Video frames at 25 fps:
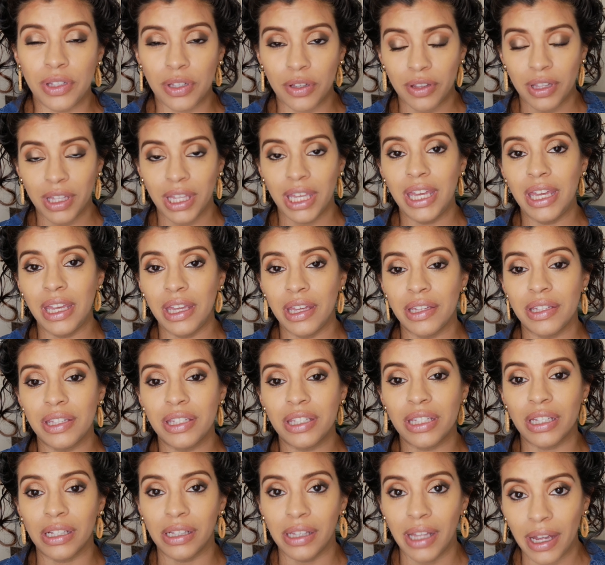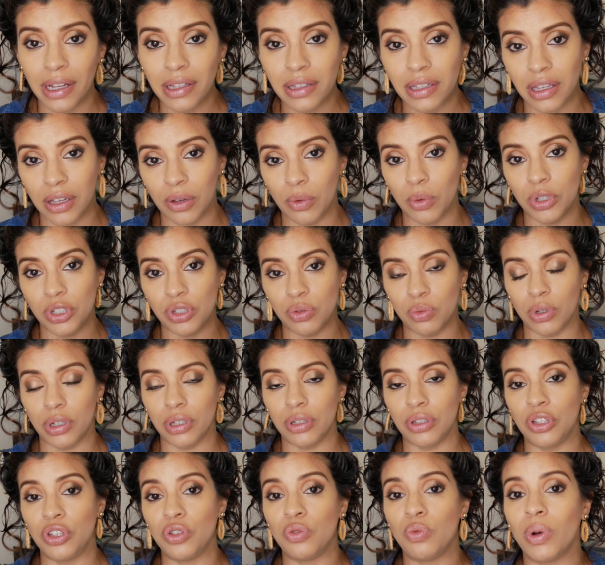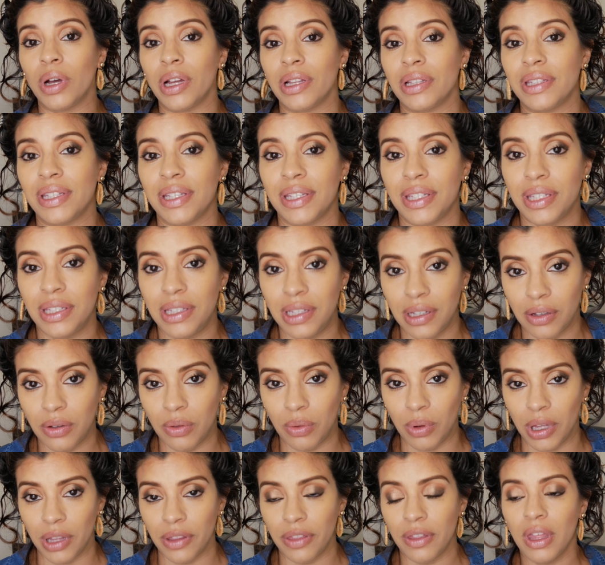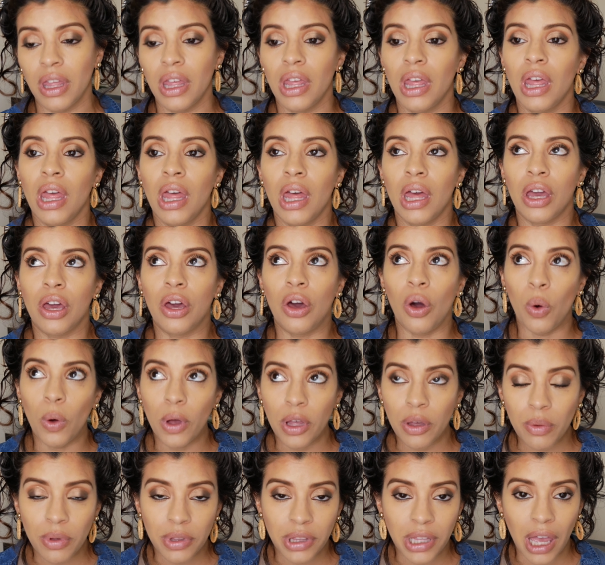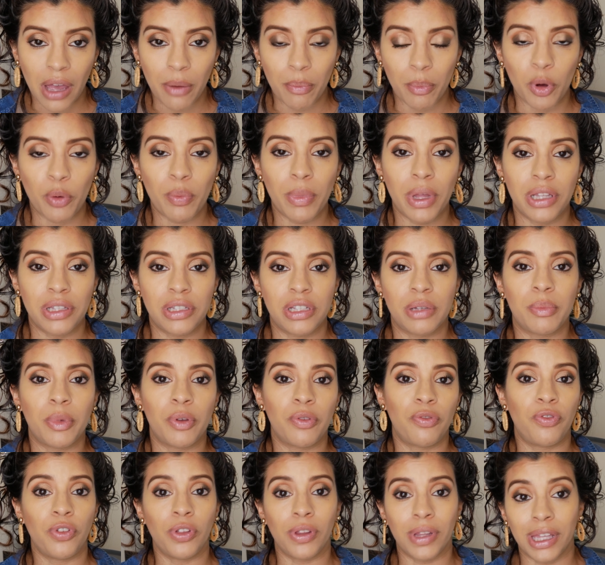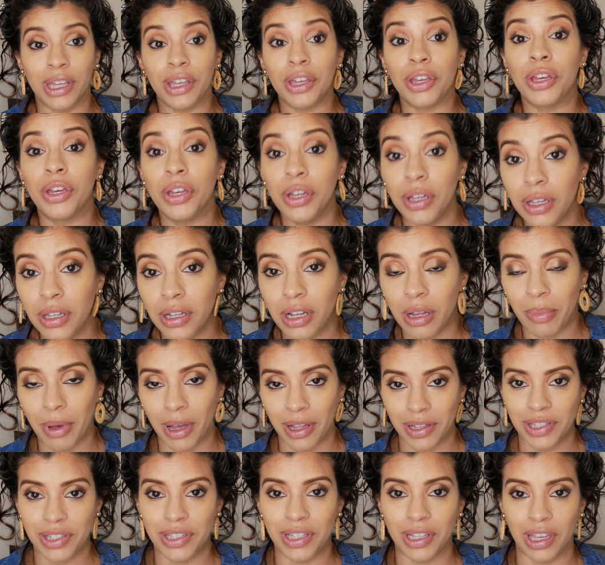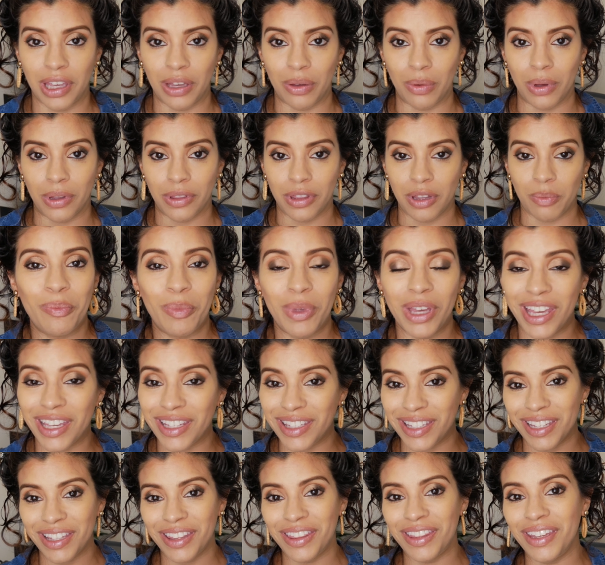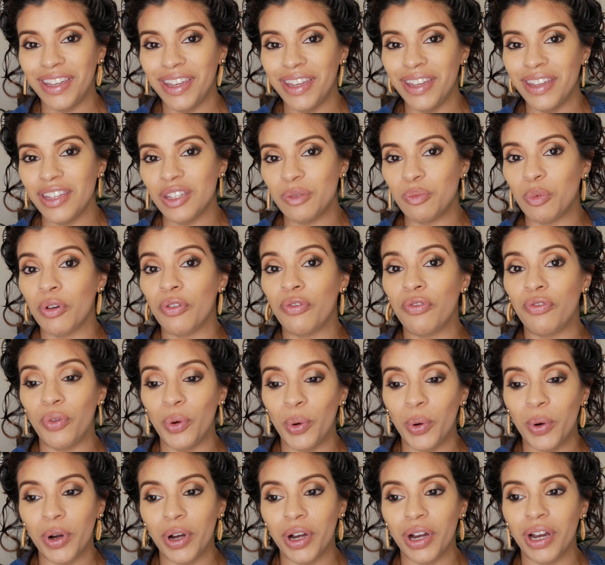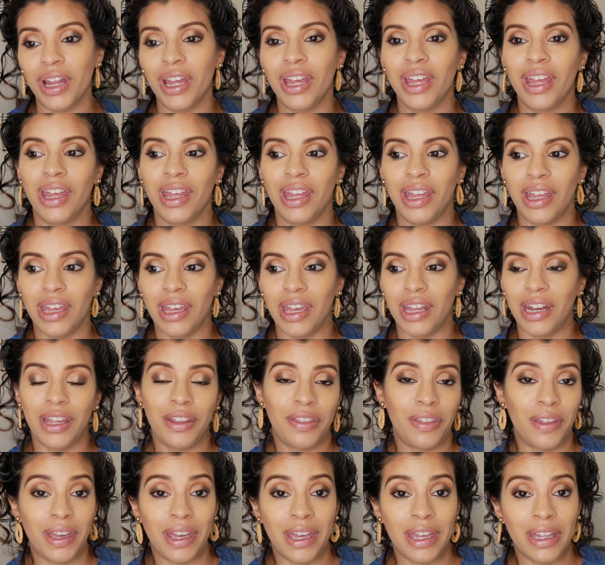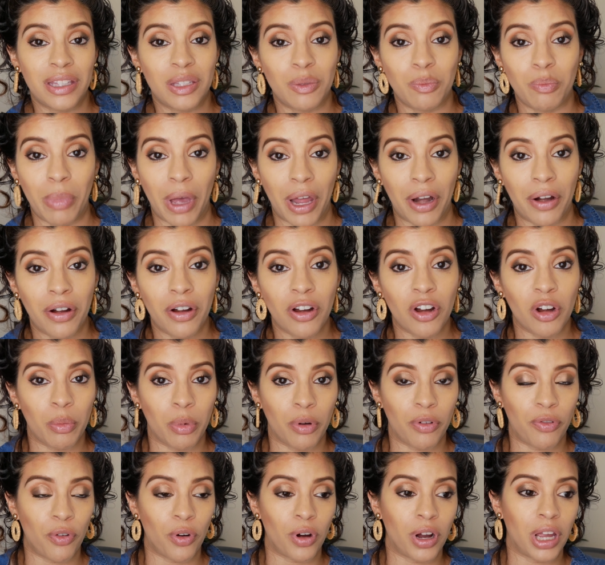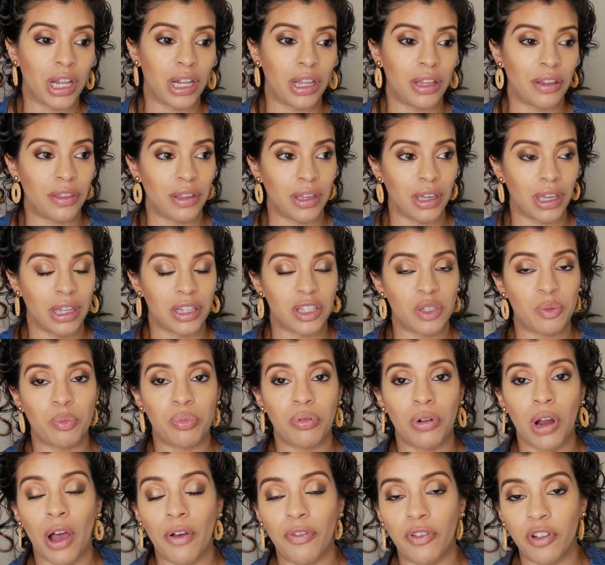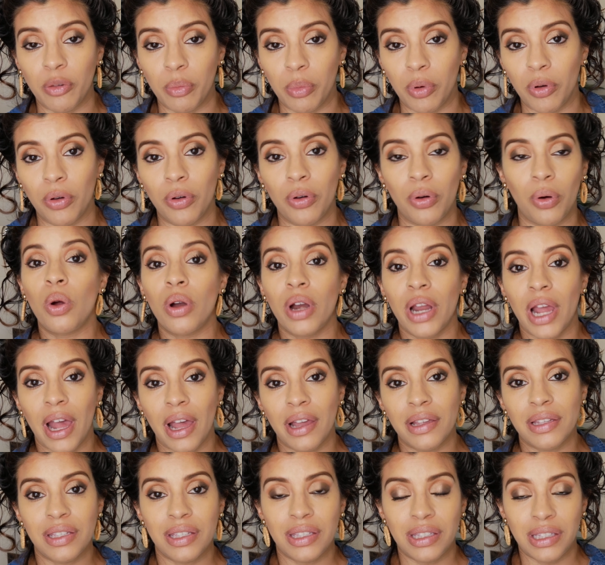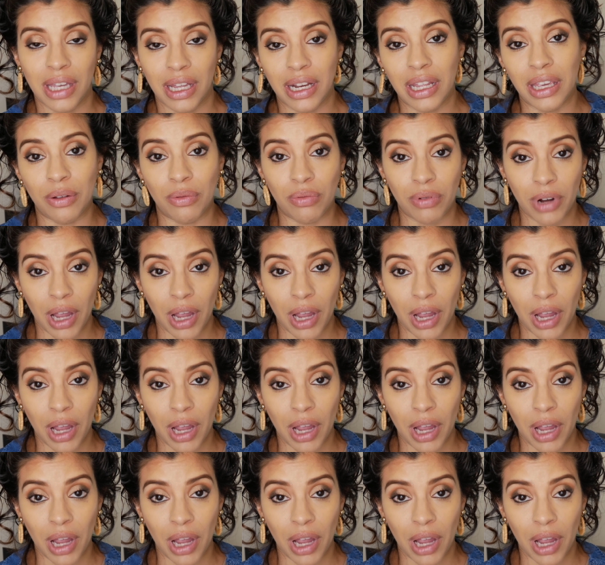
And so the key is selecting which one you want to stick with, going with that momentum of feeling good about sticking with it. Because the thing is, before anything gets better or before anything gets profitable or has steady